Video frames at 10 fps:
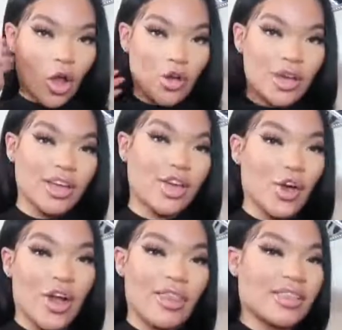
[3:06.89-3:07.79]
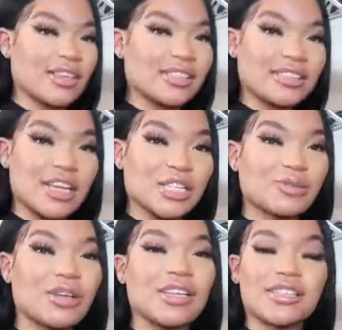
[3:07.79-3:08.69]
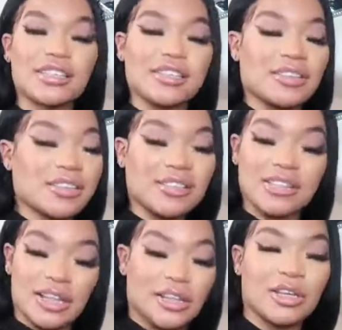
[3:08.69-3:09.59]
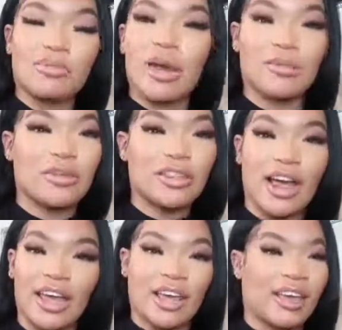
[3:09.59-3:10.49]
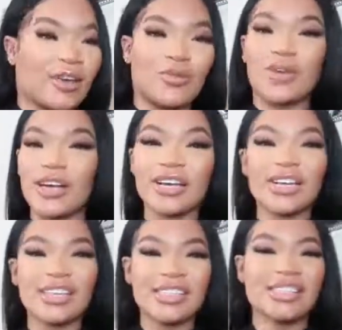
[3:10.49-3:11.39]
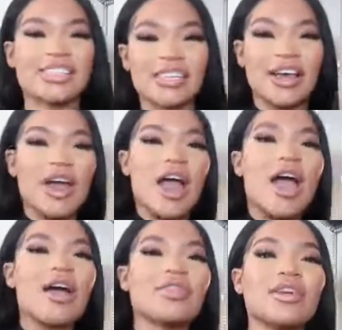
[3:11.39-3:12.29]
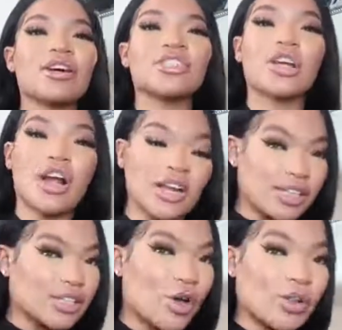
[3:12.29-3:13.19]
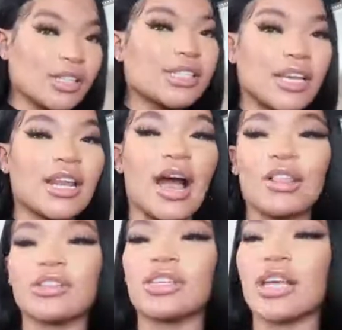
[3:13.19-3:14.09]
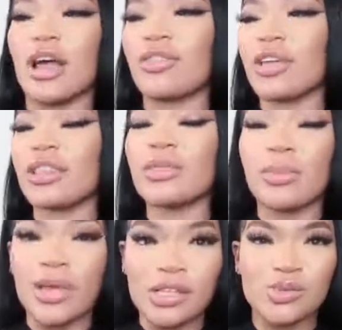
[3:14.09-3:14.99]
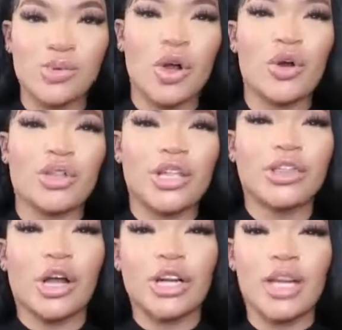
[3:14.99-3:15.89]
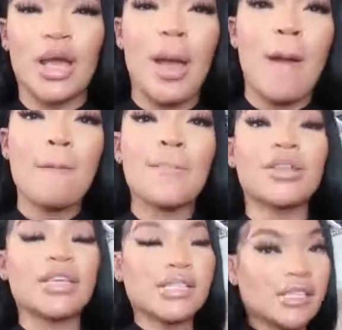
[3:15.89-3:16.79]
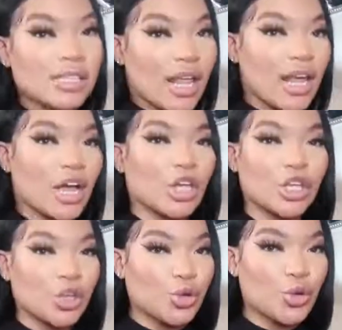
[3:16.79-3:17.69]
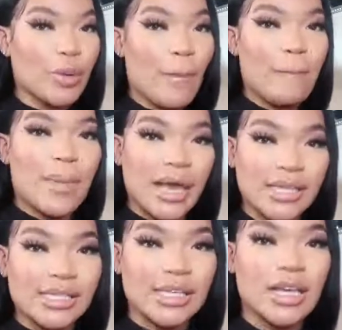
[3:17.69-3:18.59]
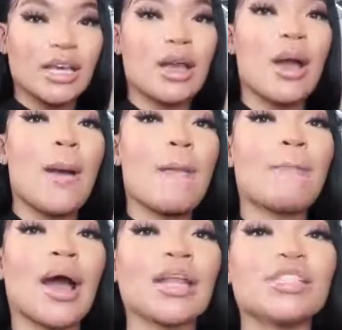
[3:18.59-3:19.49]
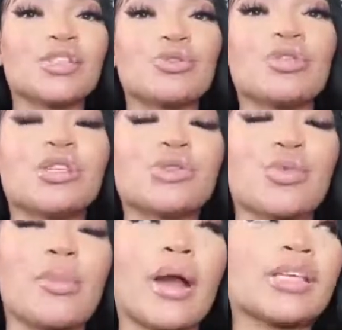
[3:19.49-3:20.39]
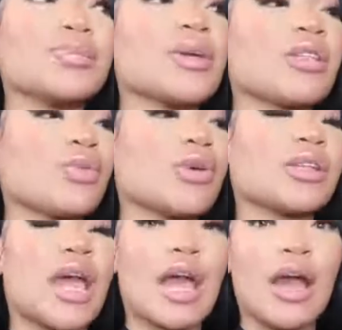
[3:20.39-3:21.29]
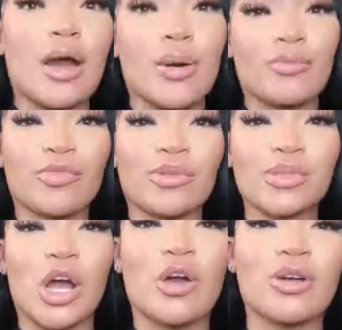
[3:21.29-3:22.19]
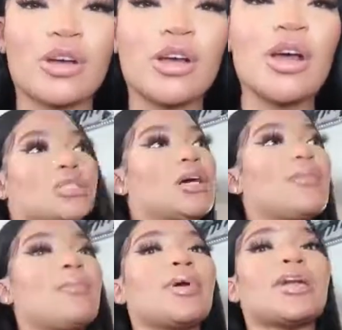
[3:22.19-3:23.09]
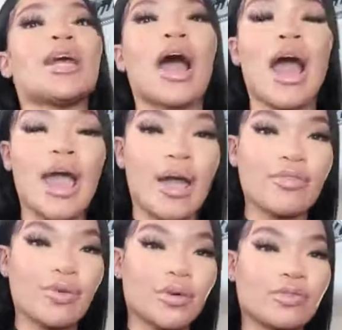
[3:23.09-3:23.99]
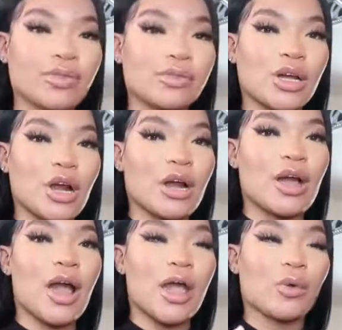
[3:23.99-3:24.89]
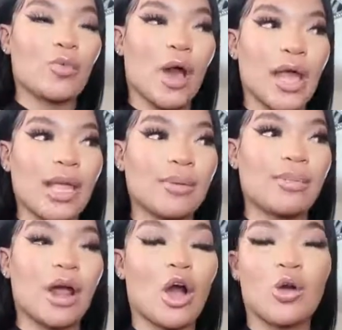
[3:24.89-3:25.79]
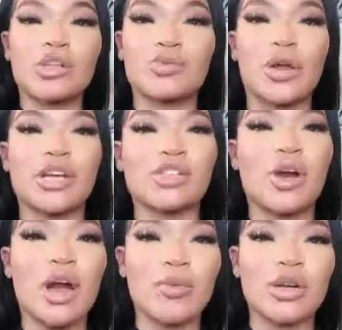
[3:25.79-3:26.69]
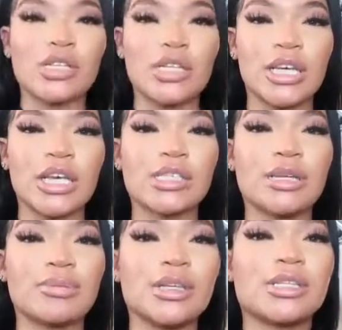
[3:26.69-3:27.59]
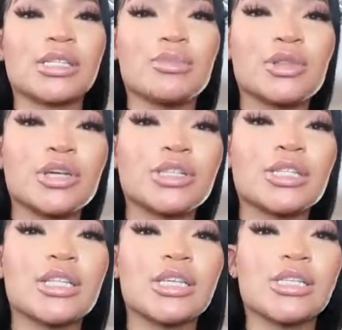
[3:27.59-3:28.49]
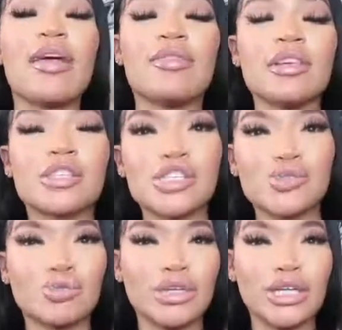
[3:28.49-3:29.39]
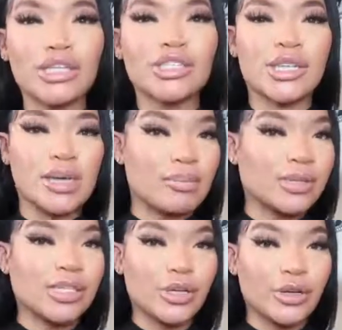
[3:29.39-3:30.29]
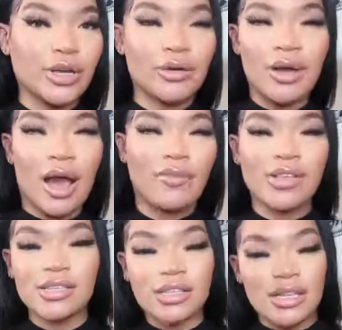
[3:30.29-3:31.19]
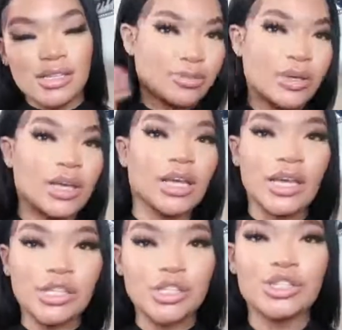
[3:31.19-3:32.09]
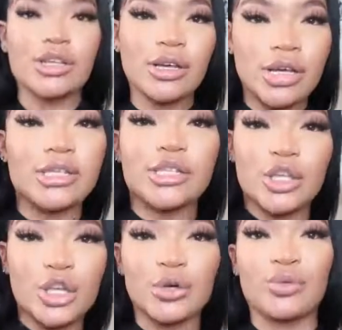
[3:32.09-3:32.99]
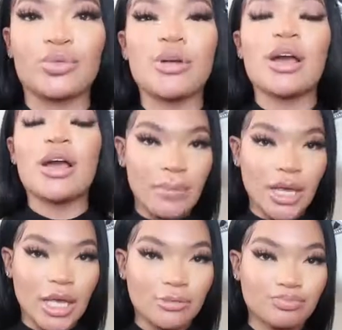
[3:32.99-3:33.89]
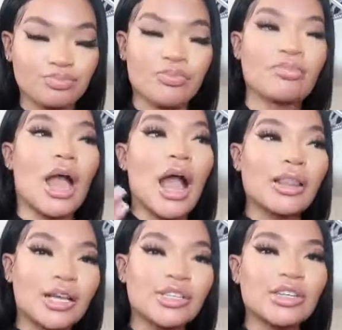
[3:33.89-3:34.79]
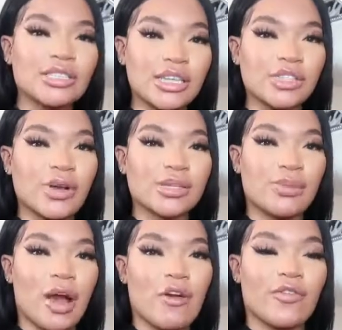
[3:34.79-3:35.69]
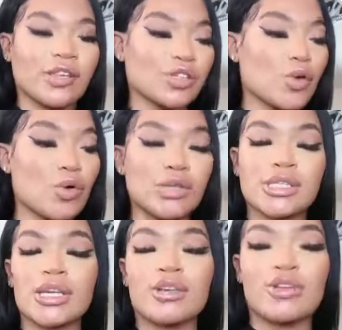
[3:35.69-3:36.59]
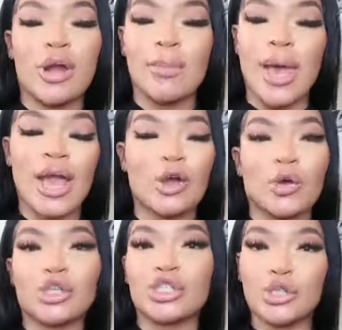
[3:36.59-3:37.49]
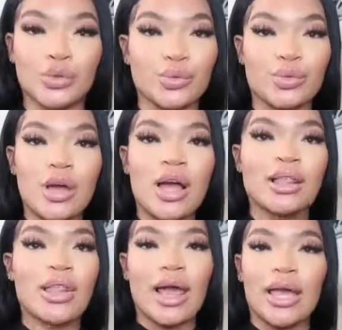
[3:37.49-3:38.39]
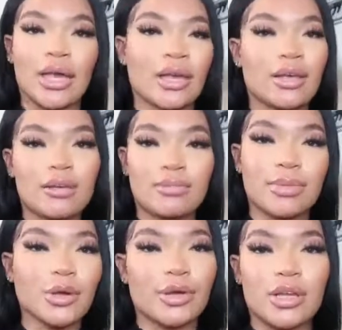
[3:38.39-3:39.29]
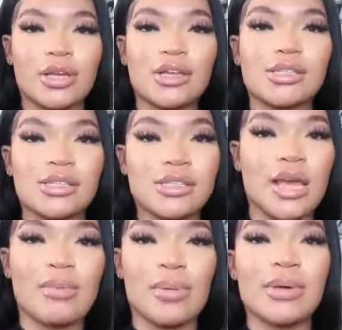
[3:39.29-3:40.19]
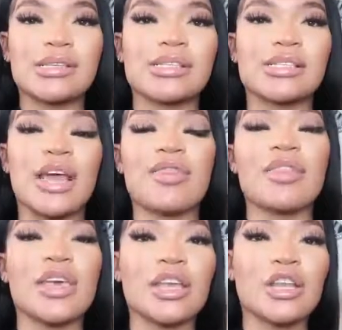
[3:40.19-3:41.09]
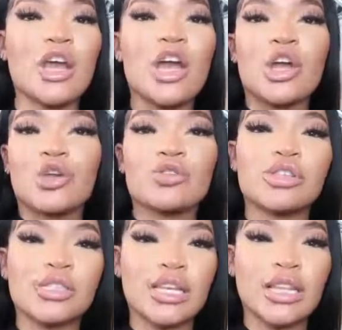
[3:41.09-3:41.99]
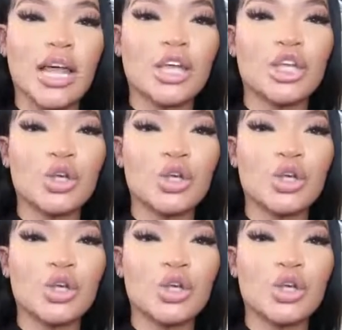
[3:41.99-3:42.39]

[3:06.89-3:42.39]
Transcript: okay y'all this next piece this is a look baby like what and the shirt is only ten dollars and i think the pants were only 30 but this is like a cute basic bodysuit. This reminds me of the one um, from Zara. But yeah, I have the one from Zara in white, but I always wear it. So I wanted to get something similar to this. And this is really cheap material, obviously, but it's, it's cute. Me, I like to accessorize my outfit. So it's either a bag or a shoe. Like, period is the statement pieces and then you just get like